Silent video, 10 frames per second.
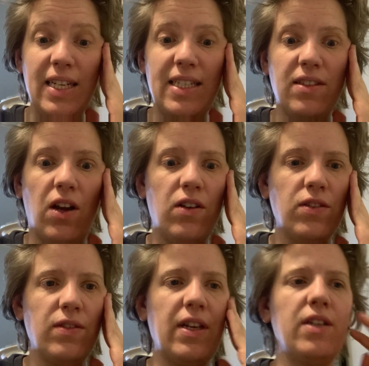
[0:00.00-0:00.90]
is
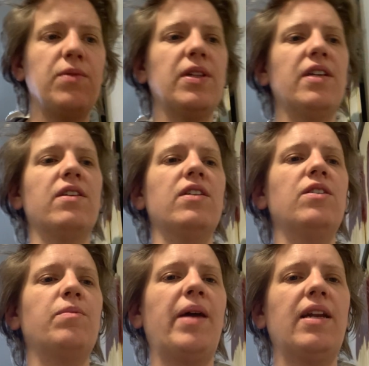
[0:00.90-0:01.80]
also sounding really good. You
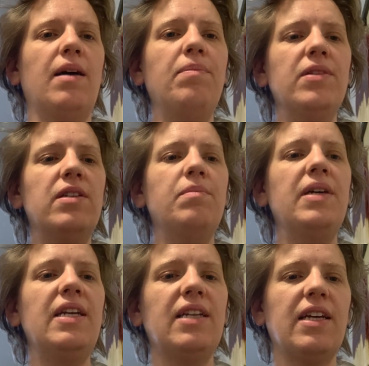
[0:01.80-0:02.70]
sped it up a little
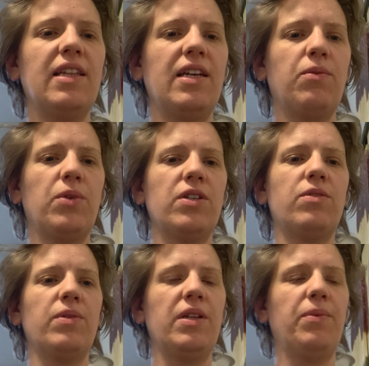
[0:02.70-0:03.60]
bit, and I think it
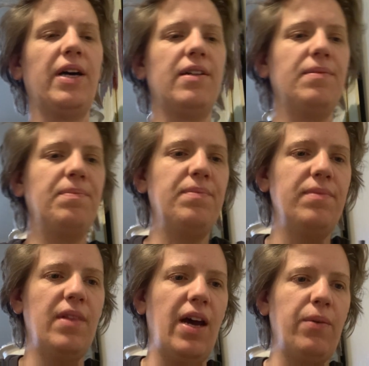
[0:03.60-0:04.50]
works really well
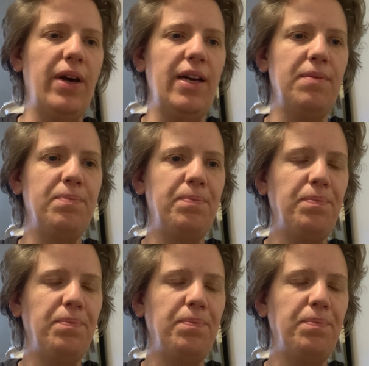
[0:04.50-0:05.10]
that way.